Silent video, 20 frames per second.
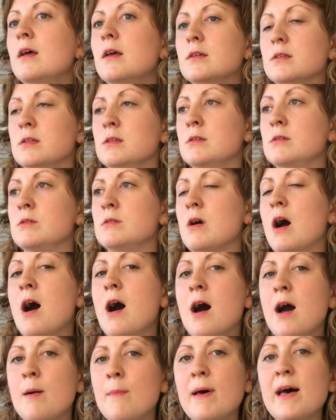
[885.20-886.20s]
You
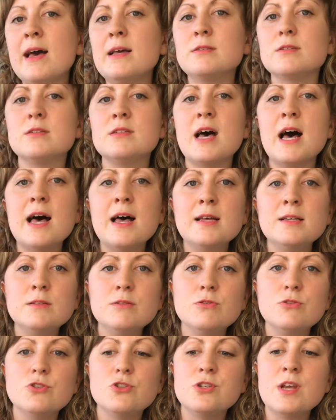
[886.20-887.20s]
are my
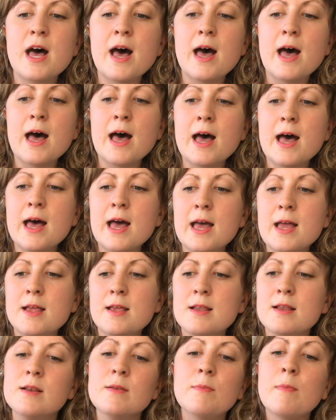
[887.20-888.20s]

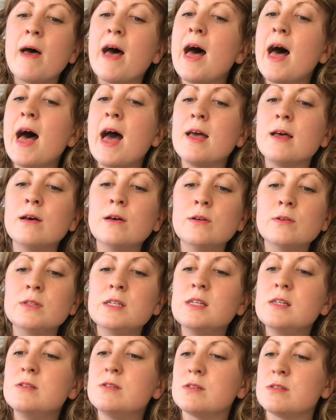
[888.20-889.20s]
sunshine, my
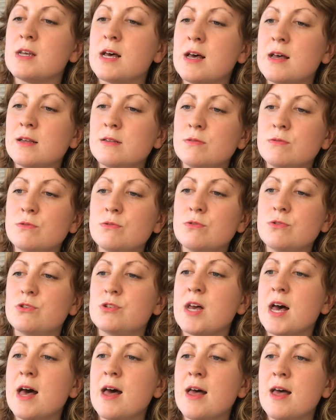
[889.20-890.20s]
only
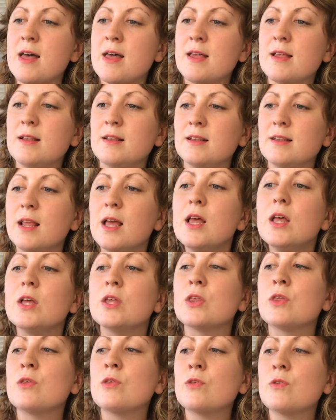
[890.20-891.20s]
sunshine.
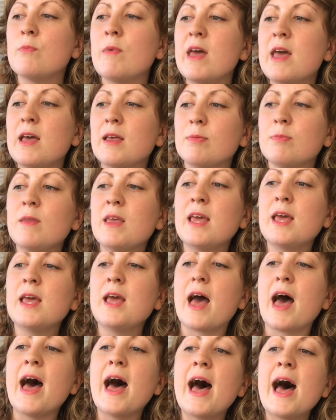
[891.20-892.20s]
You make me
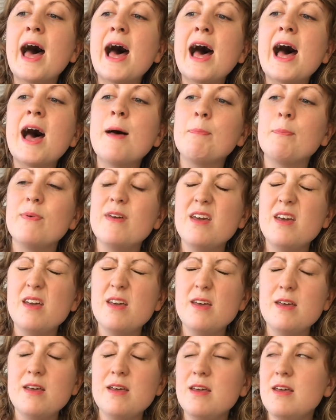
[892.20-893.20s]

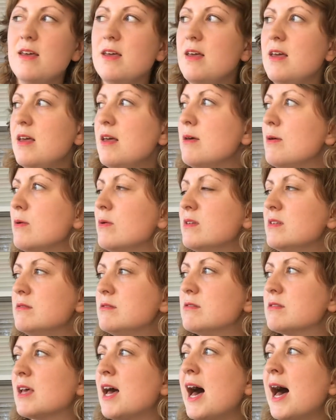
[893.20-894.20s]
happy when
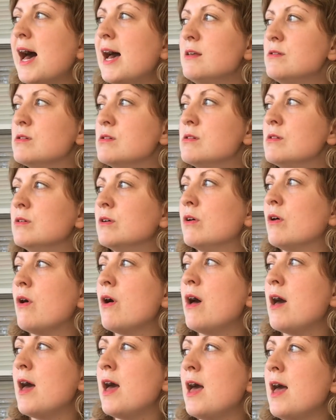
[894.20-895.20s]
skies are
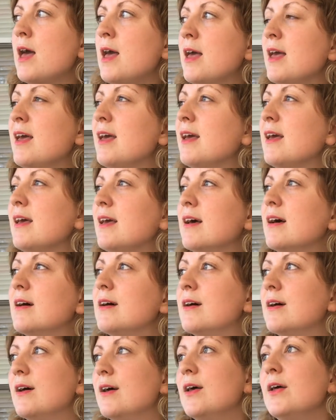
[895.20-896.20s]
gray.
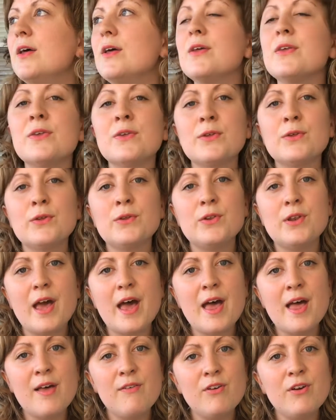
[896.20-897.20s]
You'll
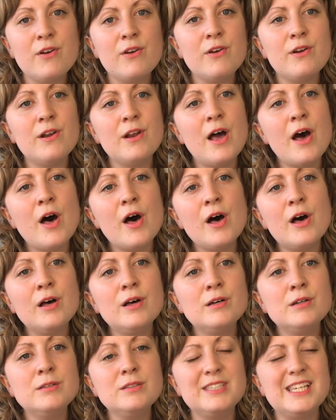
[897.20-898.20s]
never
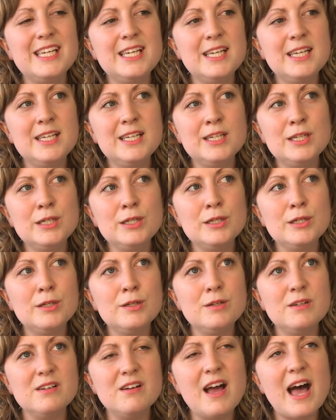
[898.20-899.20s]
know,
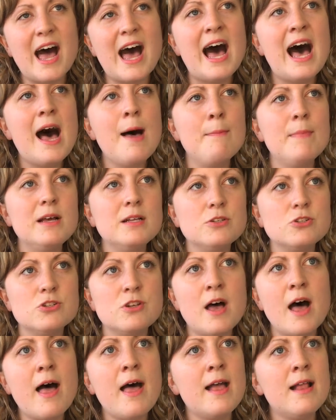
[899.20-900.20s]
dear, how much
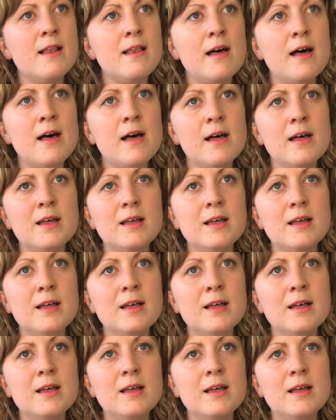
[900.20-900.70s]
I love